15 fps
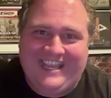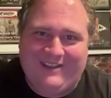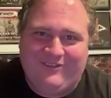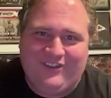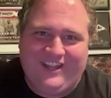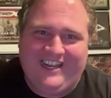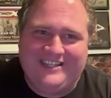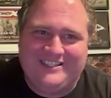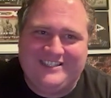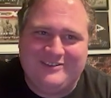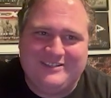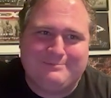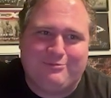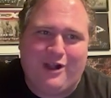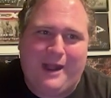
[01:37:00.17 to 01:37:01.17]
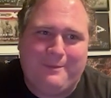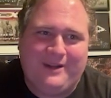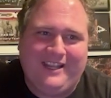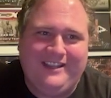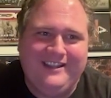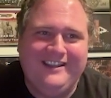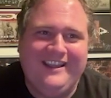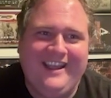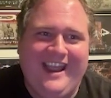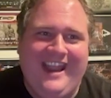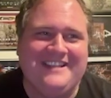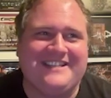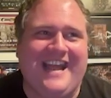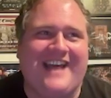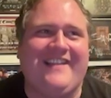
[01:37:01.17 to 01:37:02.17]
him for letting us use his property. And
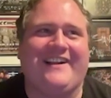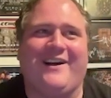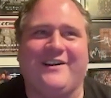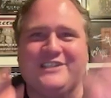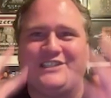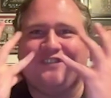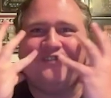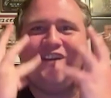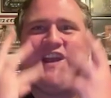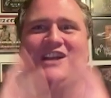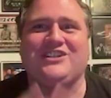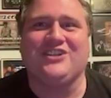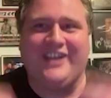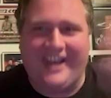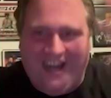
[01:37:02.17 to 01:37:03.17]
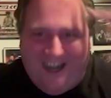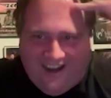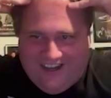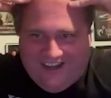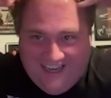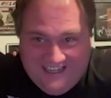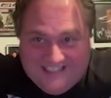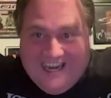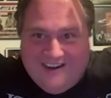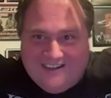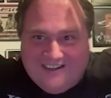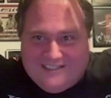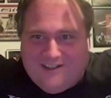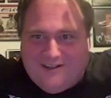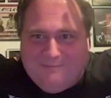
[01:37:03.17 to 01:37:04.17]
he's got like all his facial hair and his hair is
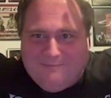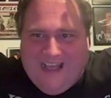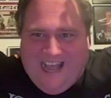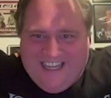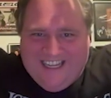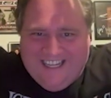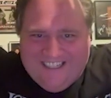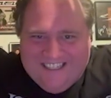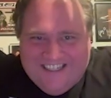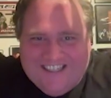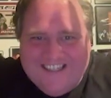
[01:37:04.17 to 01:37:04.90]
all matted.